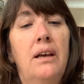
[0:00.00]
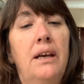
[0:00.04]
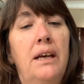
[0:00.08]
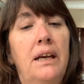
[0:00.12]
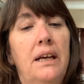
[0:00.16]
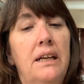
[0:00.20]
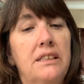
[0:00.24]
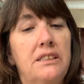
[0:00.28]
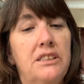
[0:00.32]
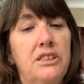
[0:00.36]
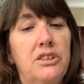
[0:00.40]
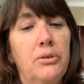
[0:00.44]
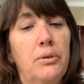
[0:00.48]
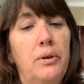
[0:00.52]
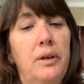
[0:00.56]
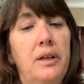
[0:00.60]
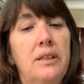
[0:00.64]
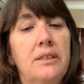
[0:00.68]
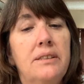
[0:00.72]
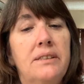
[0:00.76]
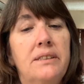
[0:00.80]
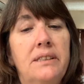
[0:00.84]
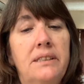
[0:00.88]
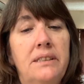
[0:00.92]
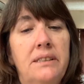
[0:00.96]
History
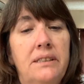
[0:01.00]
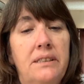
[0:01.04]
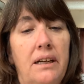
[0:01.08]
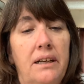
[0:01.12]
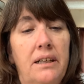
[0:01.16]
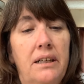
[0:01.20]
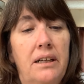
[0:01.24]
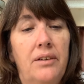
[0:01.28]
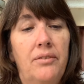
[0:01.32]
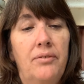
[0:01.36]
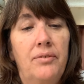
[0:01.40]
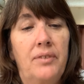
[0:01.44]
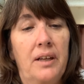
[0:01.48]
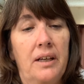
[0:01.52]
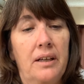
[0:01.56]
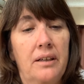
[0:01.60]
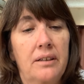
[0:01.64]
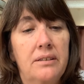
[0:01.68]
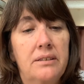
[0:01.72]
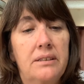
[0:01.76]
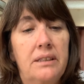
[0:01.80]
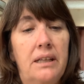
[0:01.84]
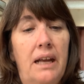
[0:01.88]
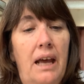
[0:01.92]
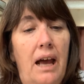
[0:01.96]
is the study of
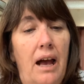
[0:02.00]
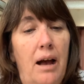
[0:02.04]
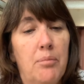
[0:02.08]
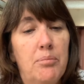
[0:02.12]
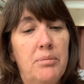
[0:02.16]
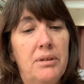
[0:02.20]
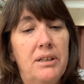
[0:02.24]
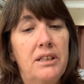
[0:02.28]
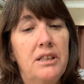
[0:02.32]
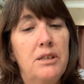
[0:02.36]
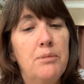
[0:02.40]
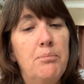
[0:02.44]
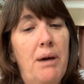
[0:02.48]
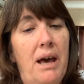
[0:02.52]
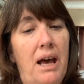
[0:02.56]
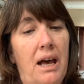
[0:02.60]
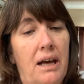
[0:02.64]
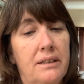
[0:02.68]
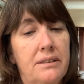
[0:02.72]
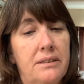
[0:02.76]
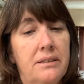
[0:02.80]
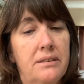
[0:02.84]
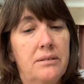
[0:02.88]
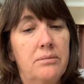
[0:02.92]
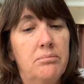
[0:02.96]
things that happened in the
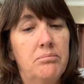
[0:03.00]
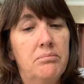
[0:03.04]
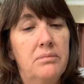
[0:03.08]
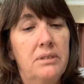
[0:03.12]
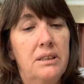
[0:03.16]
past.